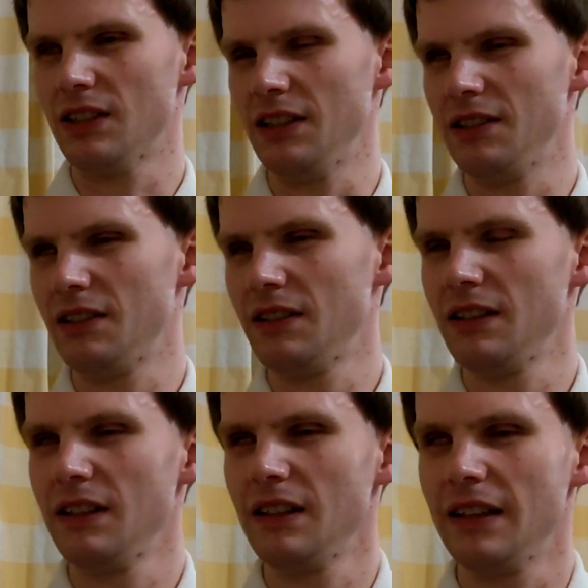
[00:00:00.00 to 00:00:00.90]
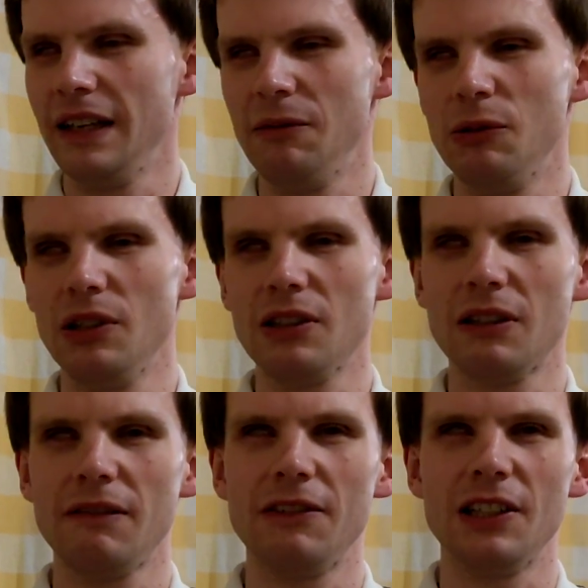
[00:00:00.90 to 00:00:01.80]
So they will
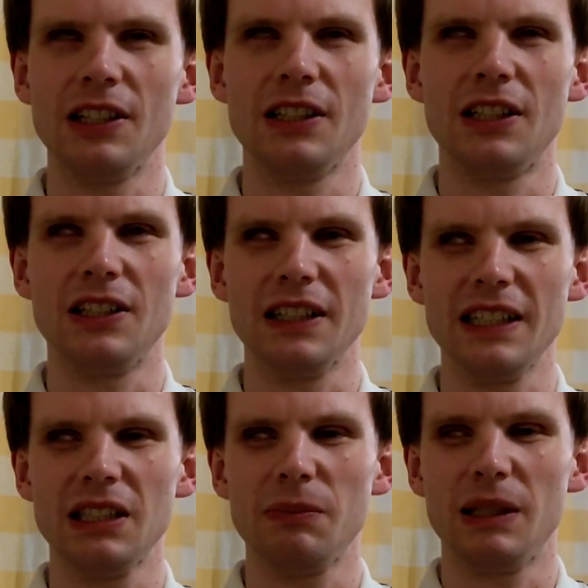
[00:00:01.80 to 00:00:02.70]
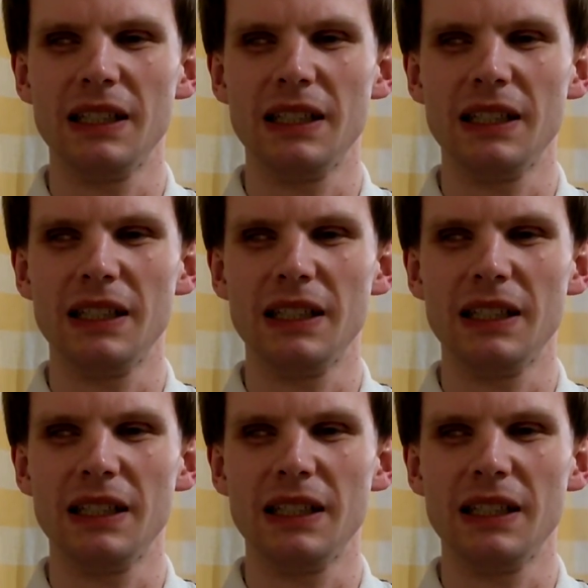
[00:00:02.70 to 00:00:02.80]
look for the target